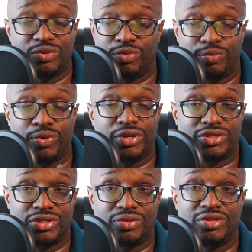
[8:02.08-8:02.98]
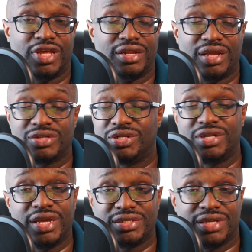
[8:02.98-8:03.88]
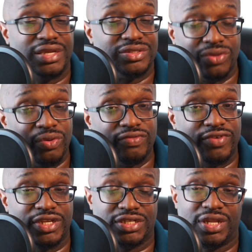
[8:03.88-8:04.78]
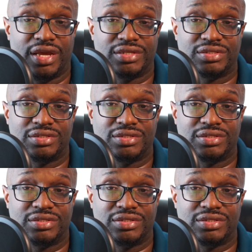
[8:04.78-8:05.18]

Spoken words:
would purport to you that actually nice guys don't finish last.